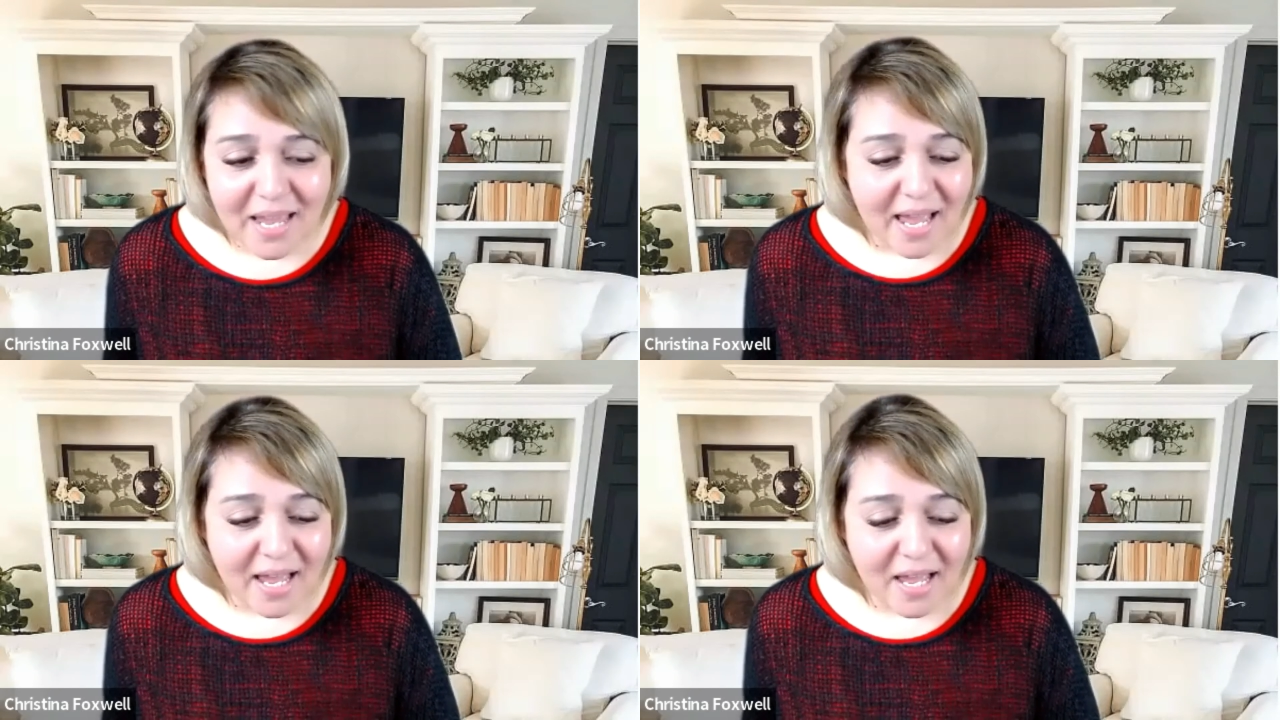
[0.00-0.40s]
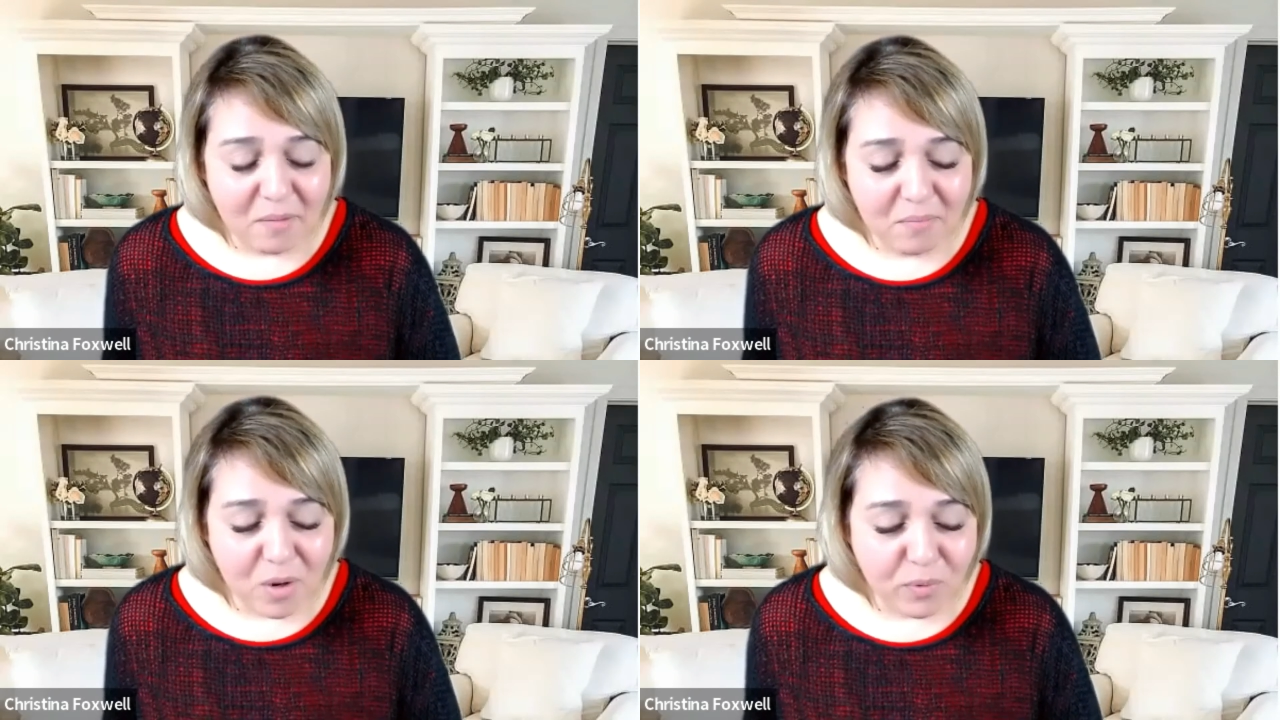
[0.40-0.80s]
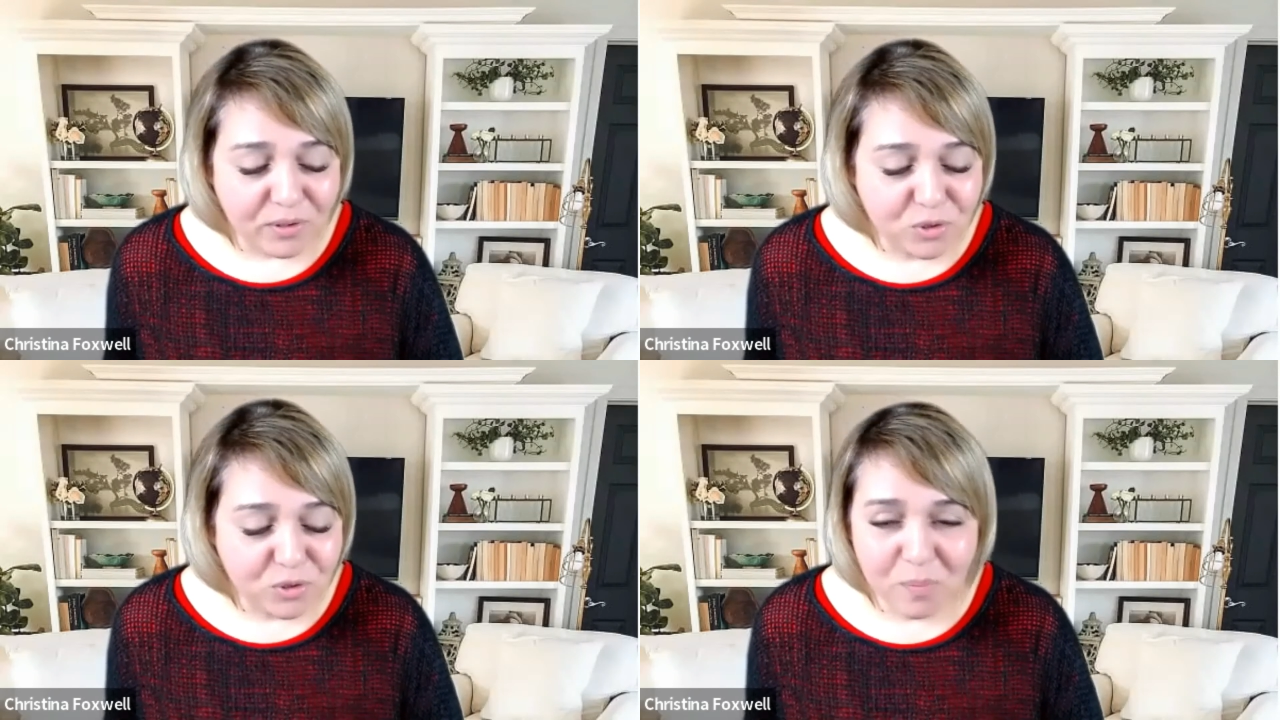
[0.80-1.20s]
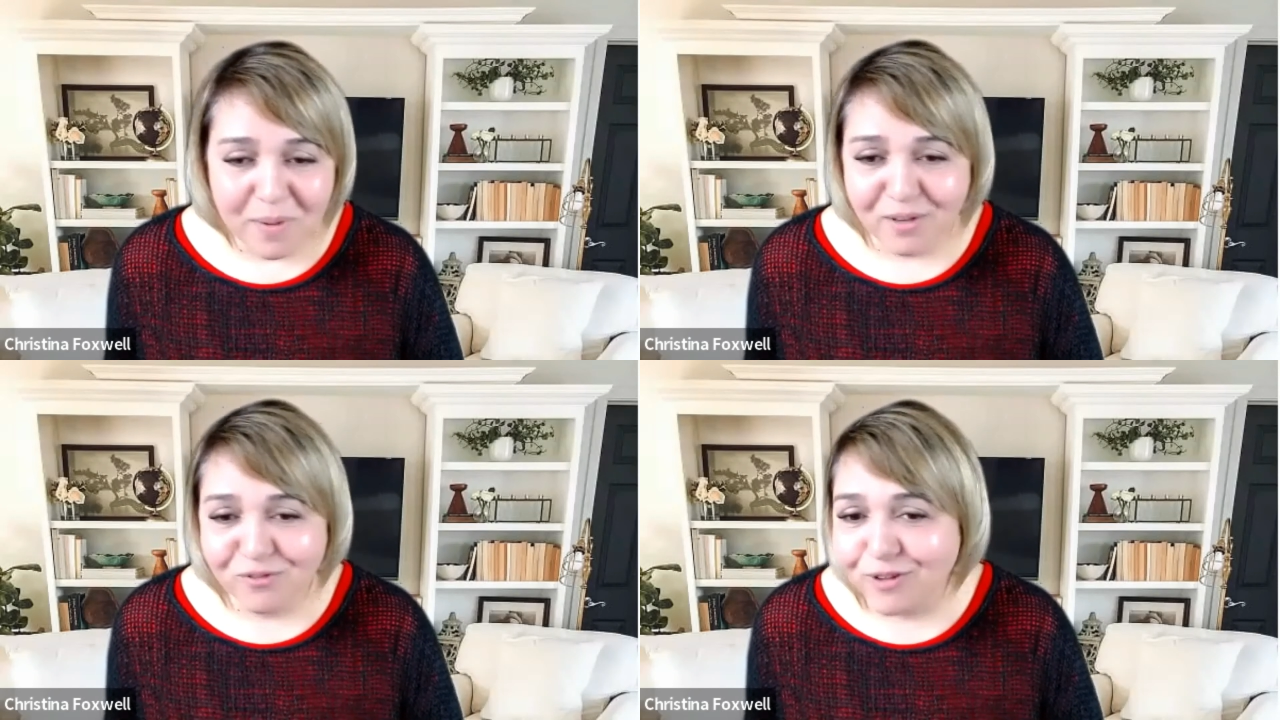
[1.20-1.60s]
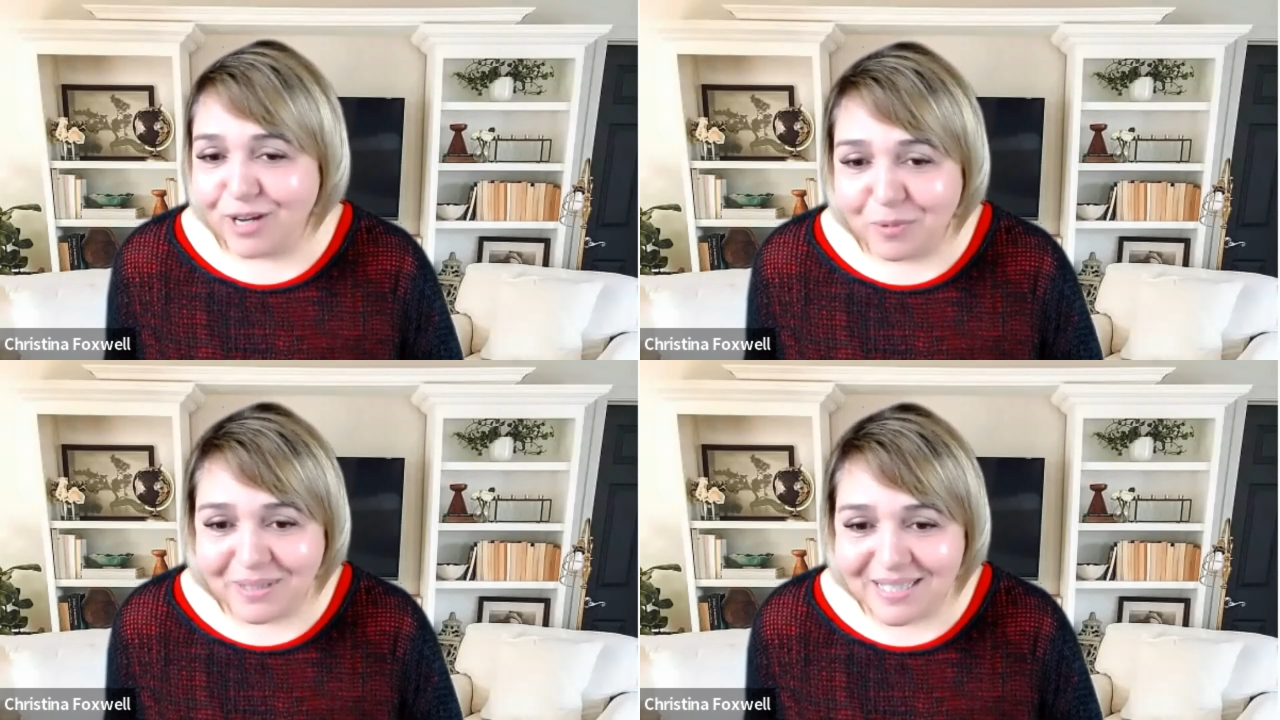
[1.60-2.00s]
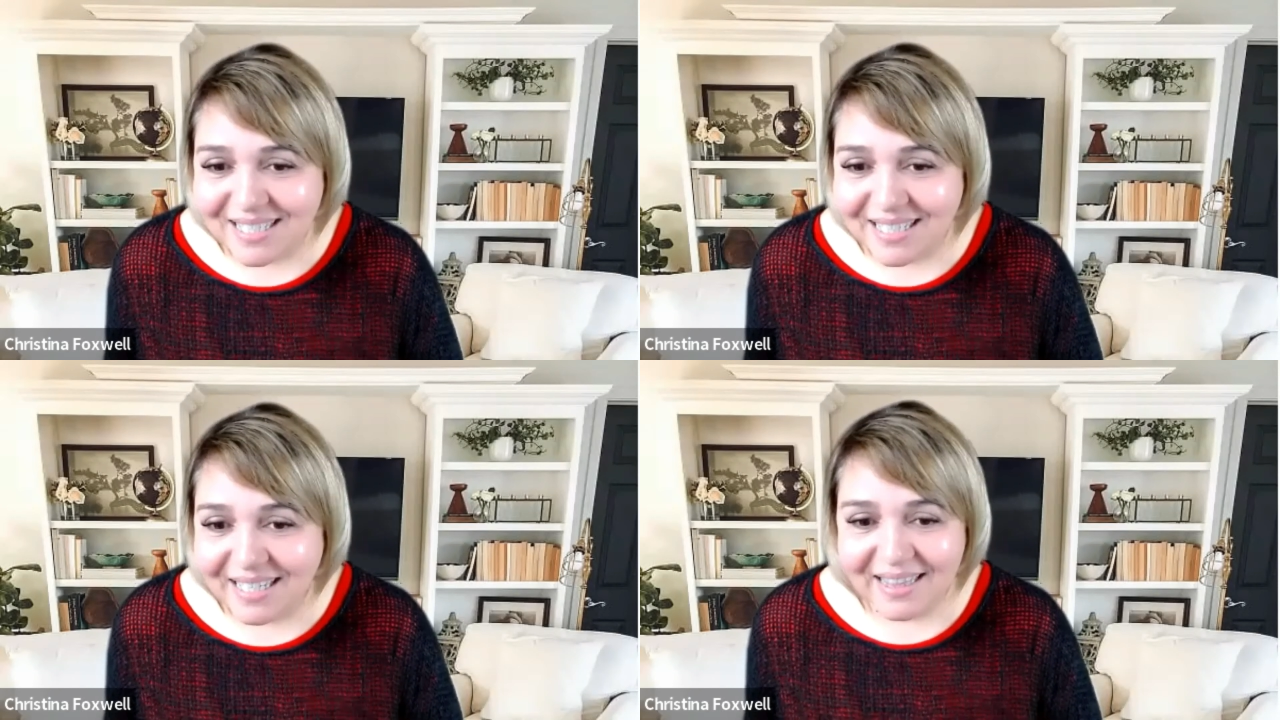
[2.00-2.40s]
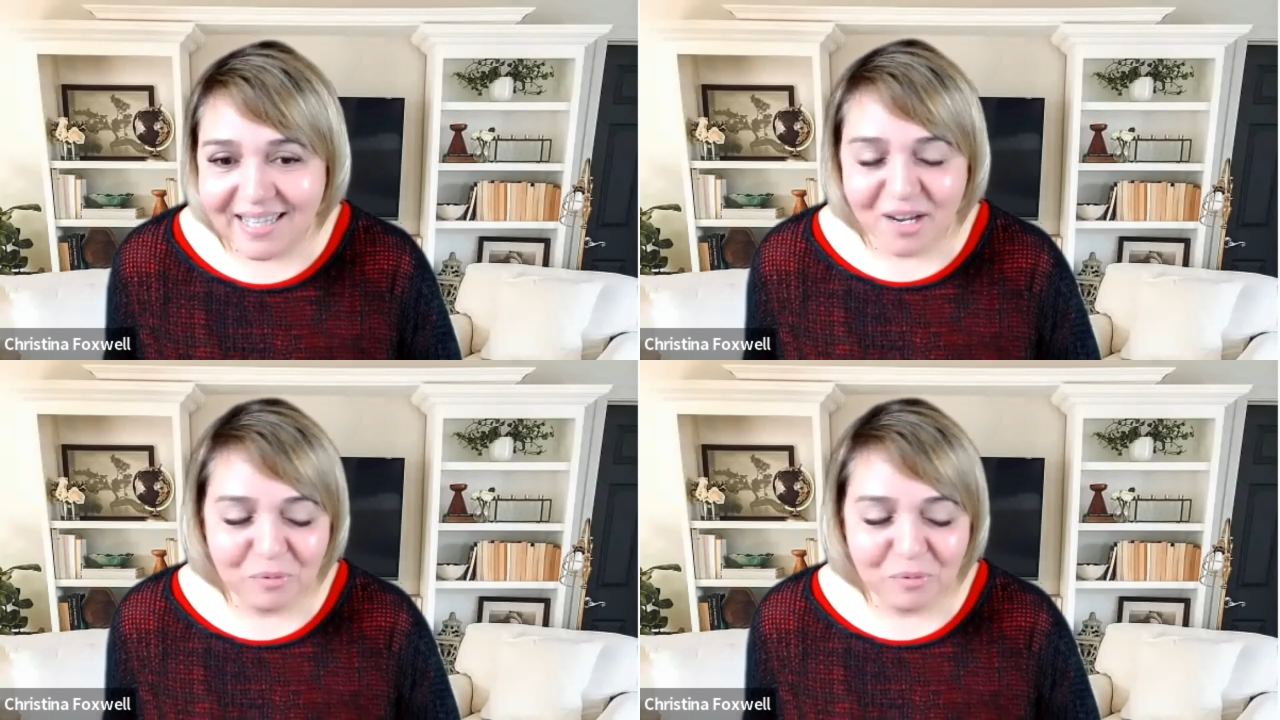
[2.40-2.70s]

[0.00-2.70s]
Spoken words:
We'll talk about frequency in there.